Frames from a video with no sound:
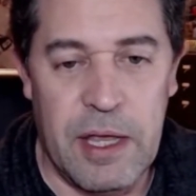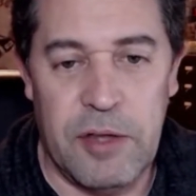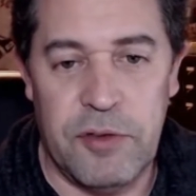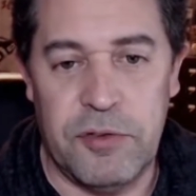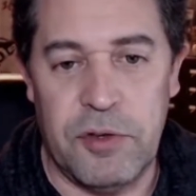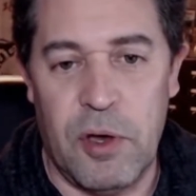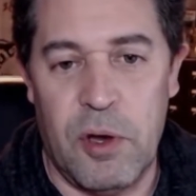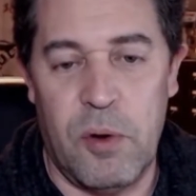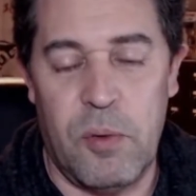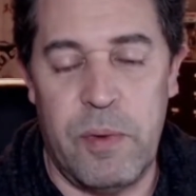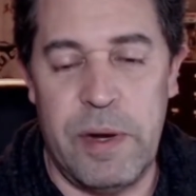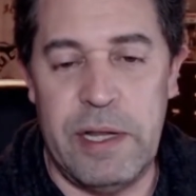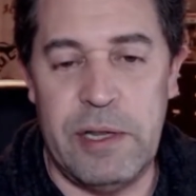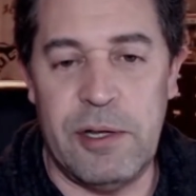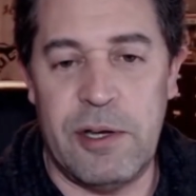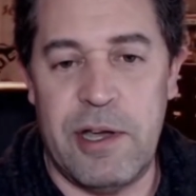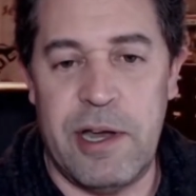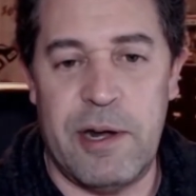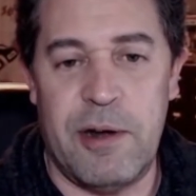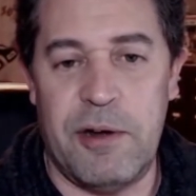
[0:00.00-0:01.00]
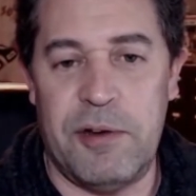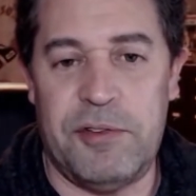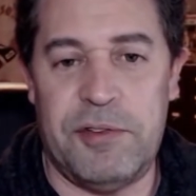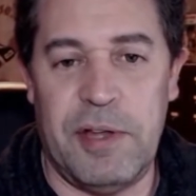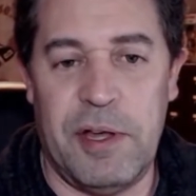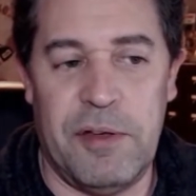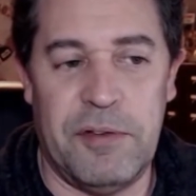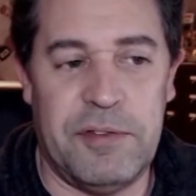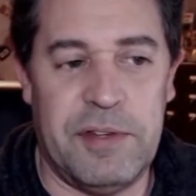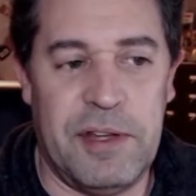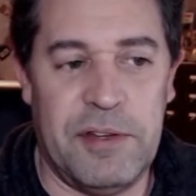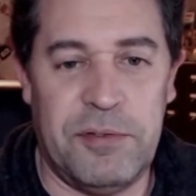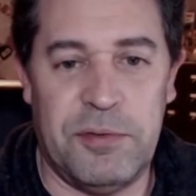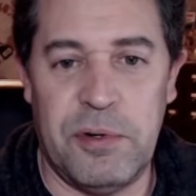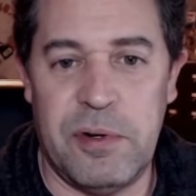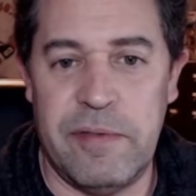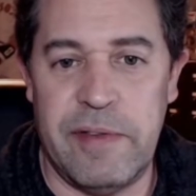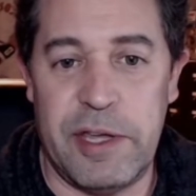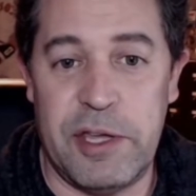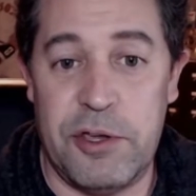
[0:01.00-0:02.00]
So we look at ourselves as
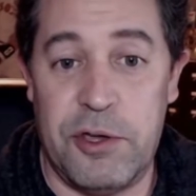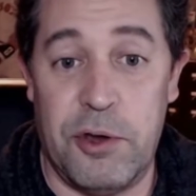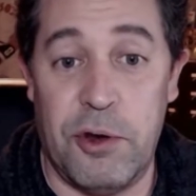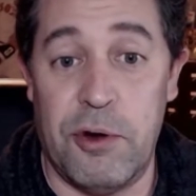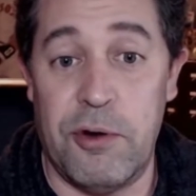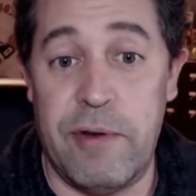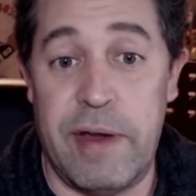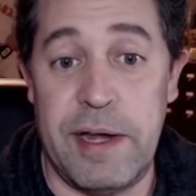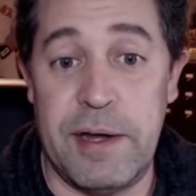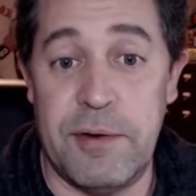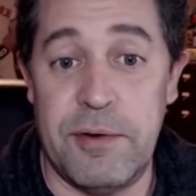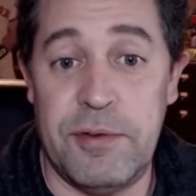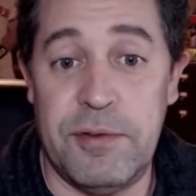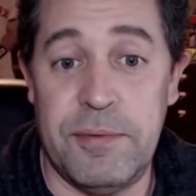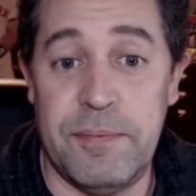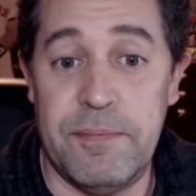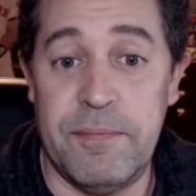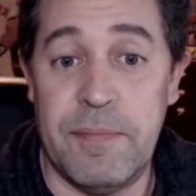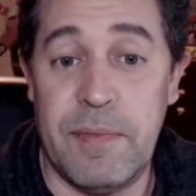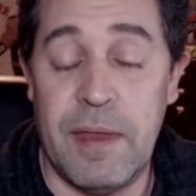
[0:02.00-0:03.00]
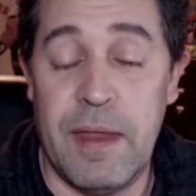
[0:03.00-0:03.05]
sort of like curators,